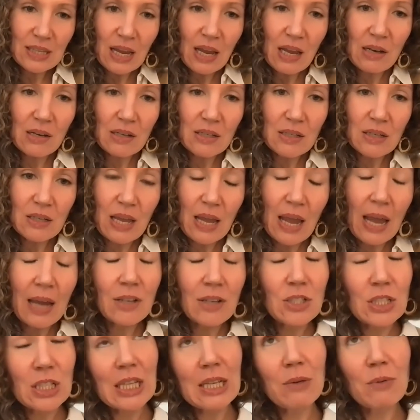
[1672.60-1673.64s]
And
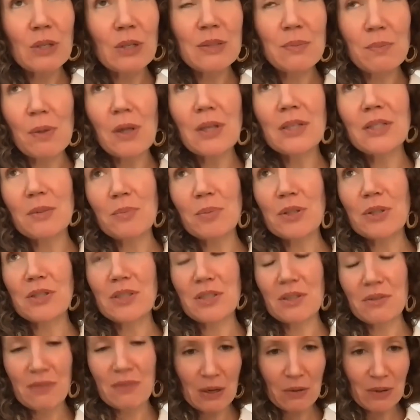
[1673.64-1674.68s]
actually it was multiple
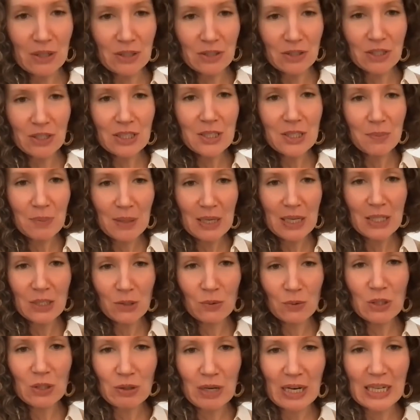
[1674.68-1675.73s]
survey questions because
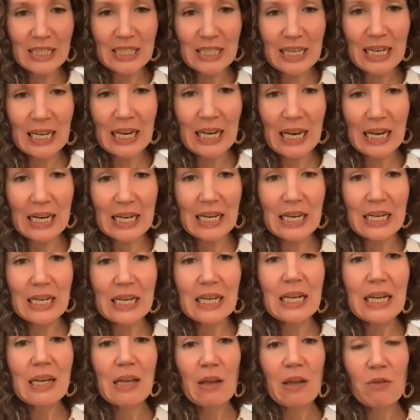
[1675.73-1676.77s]
we tried to get at it
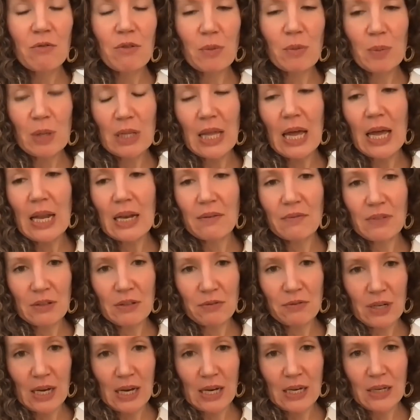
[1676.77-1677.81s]
from a lot of
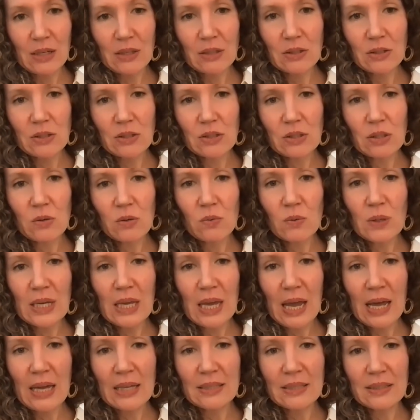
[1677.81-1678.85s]
different angles. So we
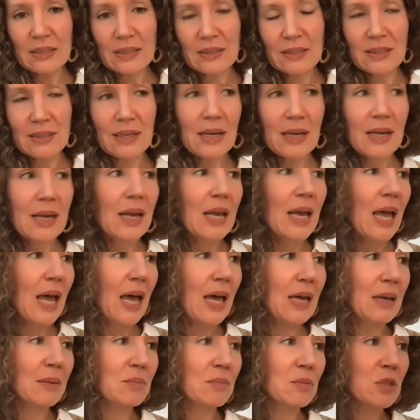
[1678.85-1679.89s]
asked,
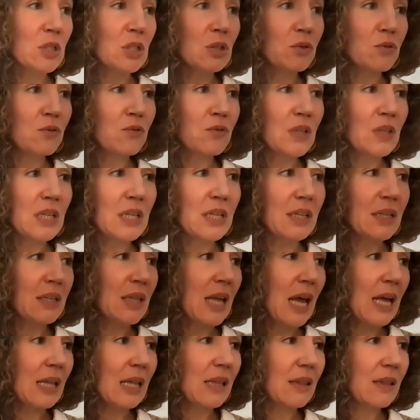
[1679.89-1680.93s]
do you feel
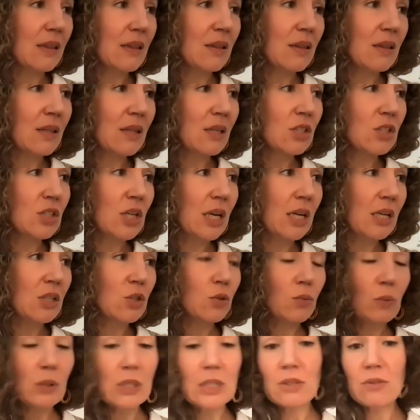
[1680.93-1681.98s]
that the
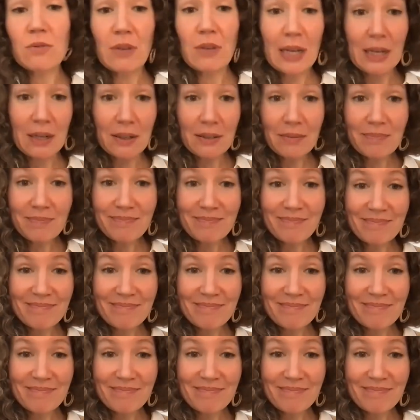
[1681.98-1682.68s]
judge was fair?